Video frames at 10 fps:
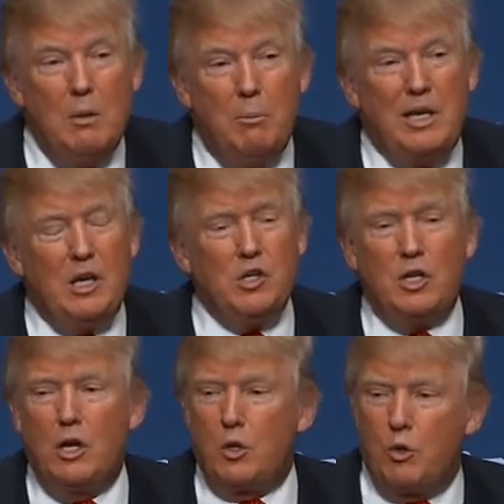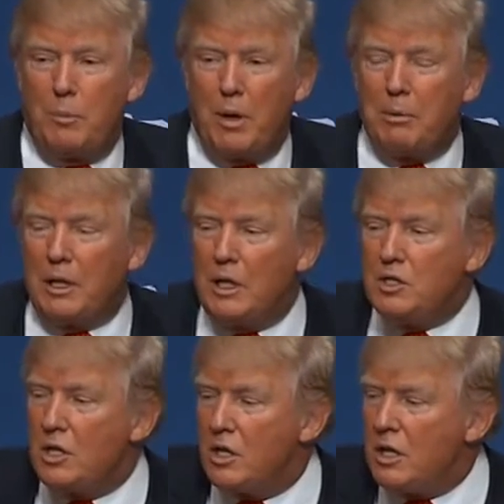But years ago, the
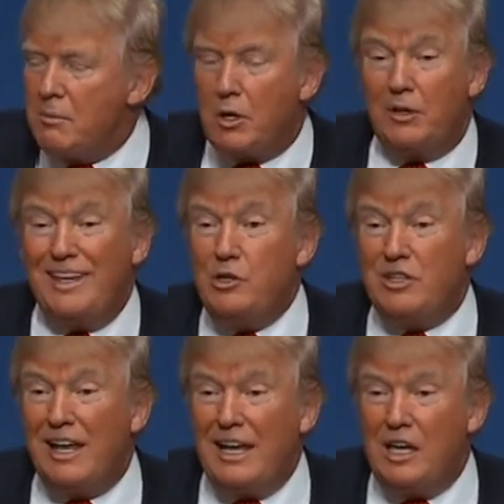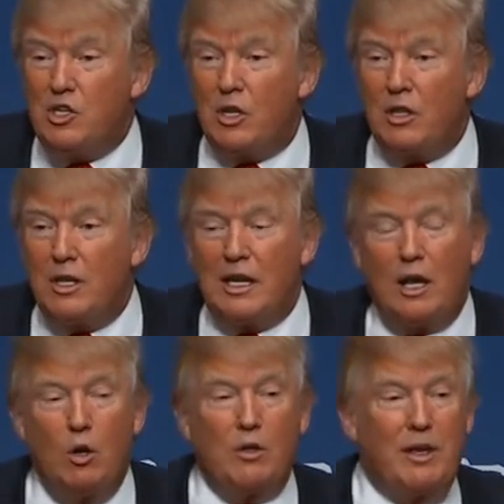Republicans and the Democrats, they used to like each other. They'd
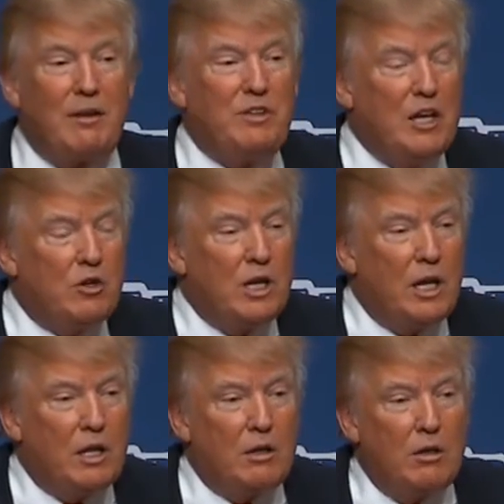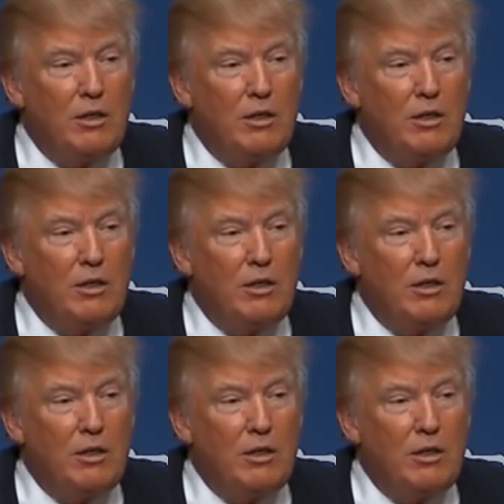get along. They'd have dinner together.